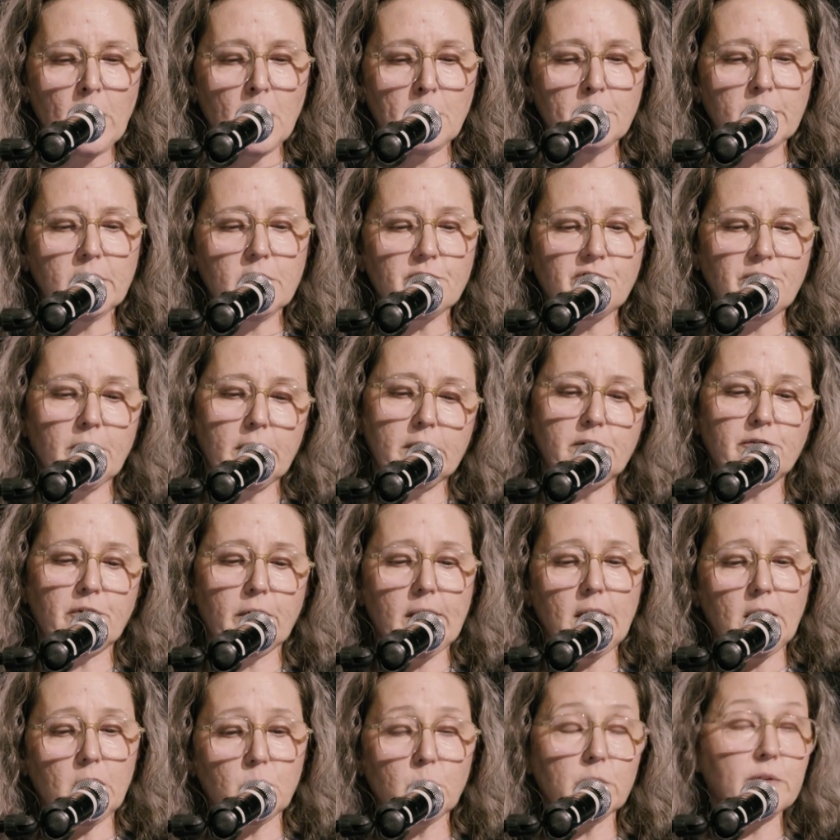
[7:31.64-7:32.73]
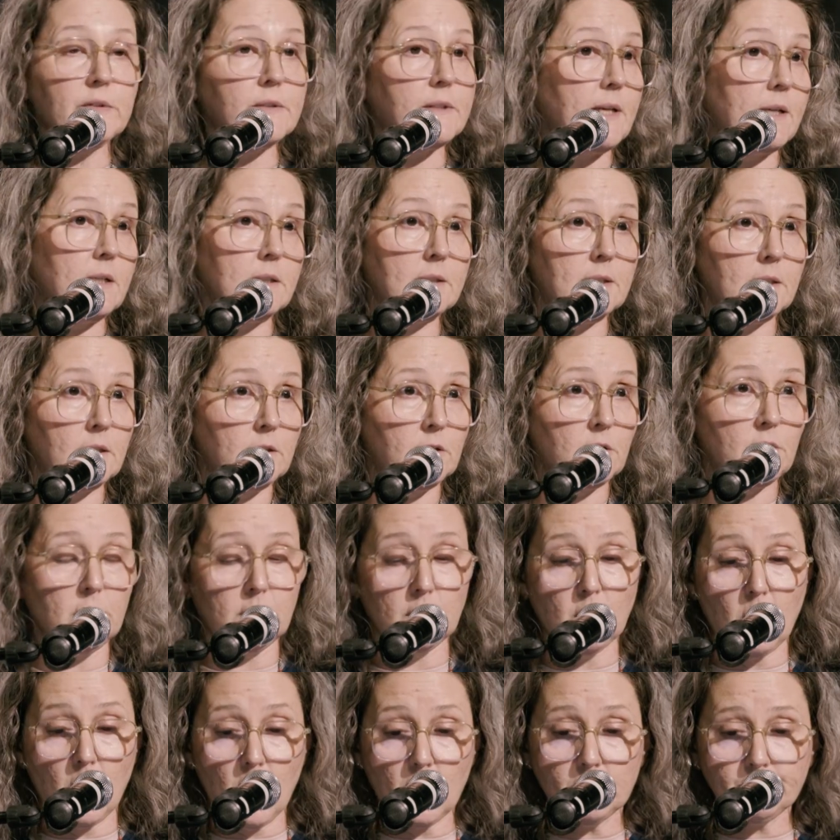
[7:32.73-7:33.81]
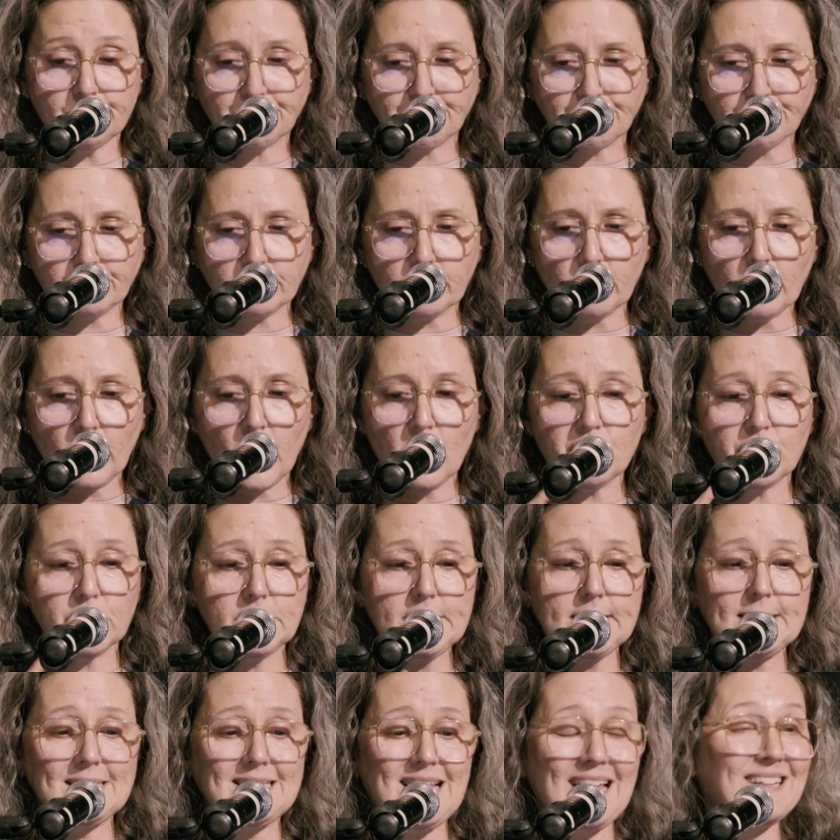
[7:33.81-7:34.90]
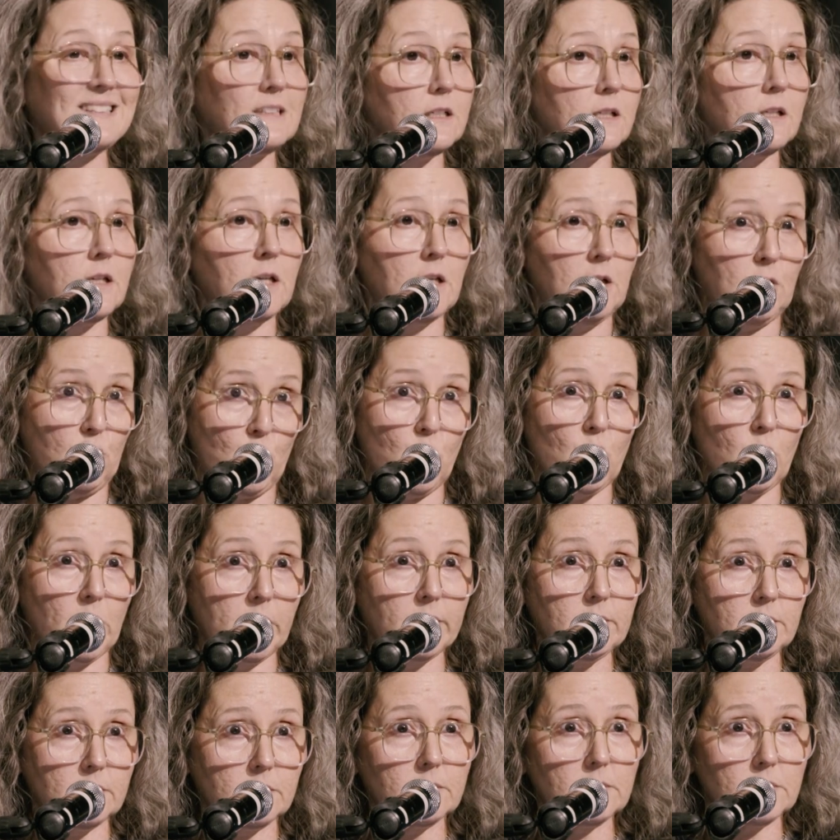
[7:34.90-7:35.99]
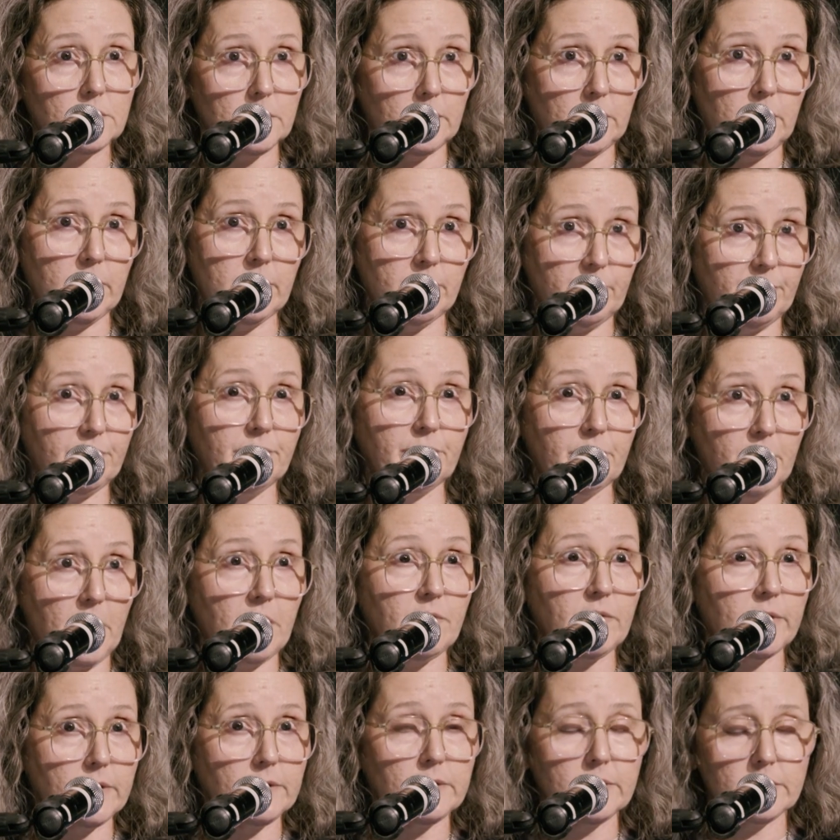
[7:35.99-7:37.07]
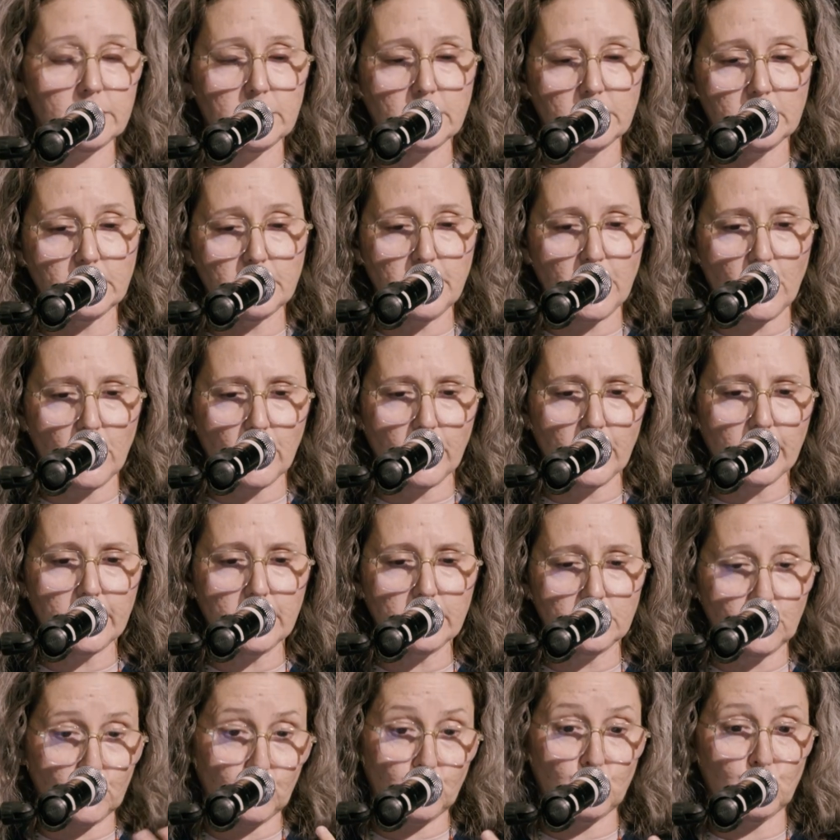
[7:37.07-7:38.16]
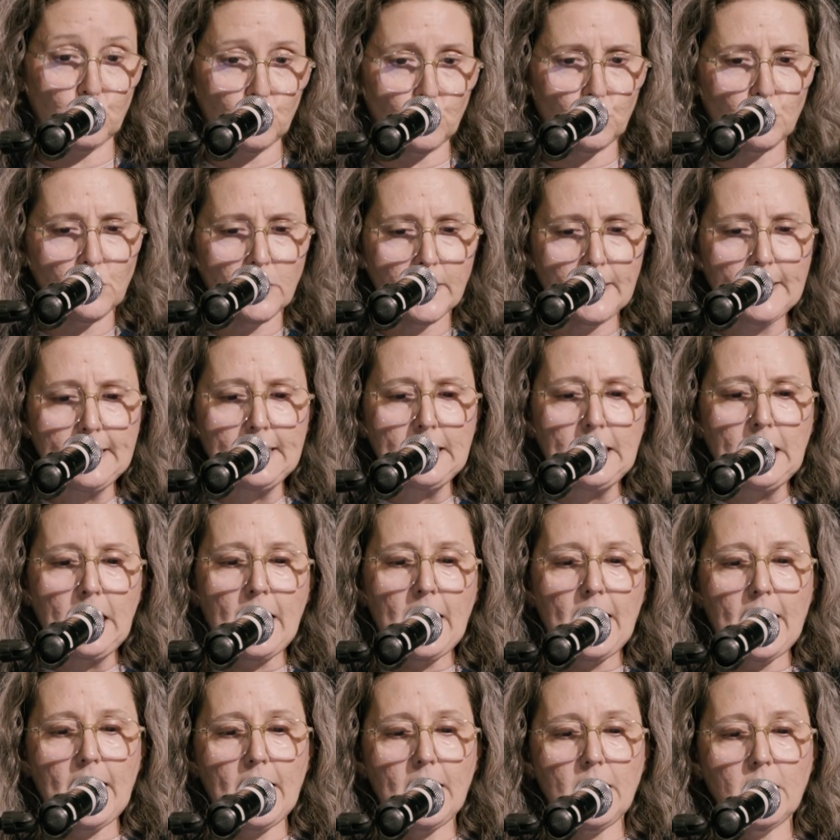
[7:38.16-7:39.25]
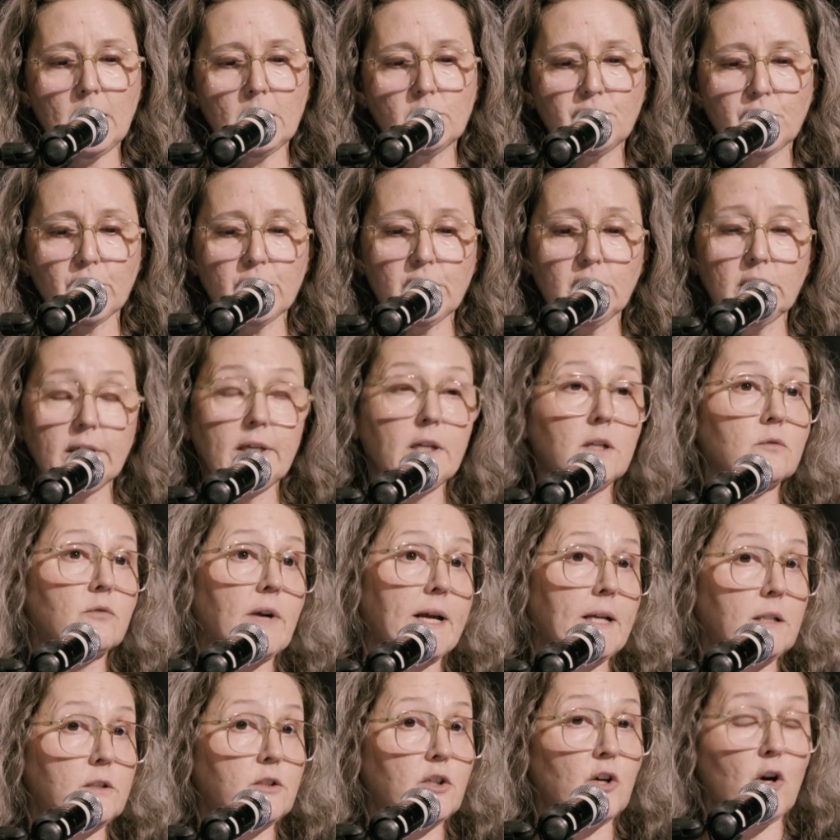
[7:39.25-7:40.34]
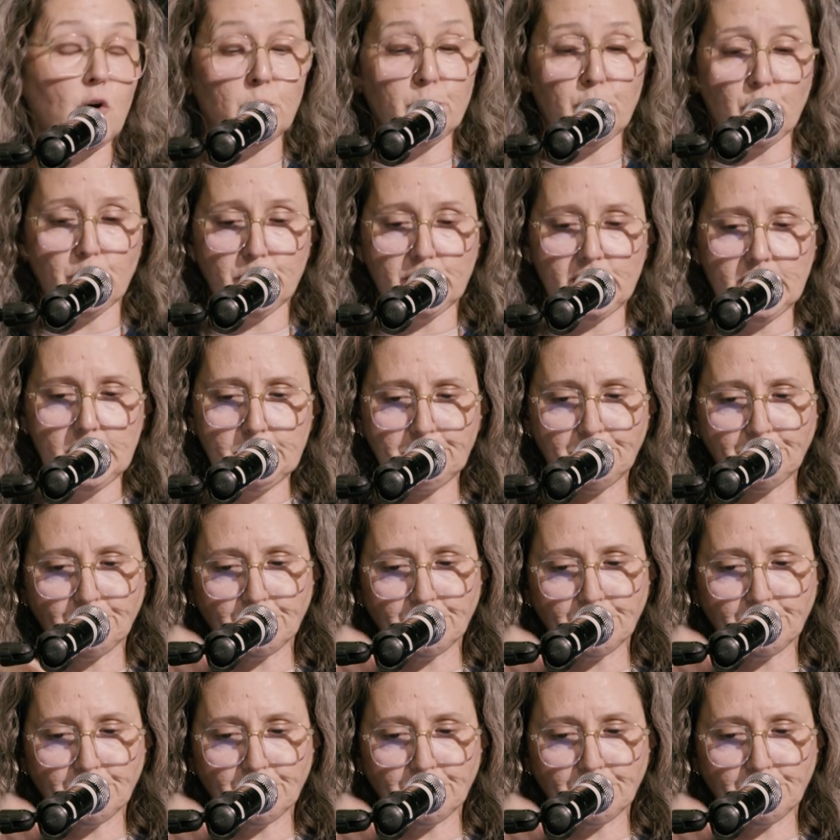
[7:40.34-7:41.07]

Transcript: but the fight for equal status under the law, for standing in court to give evidence and to be heard, to sue, and for the legal right to own property.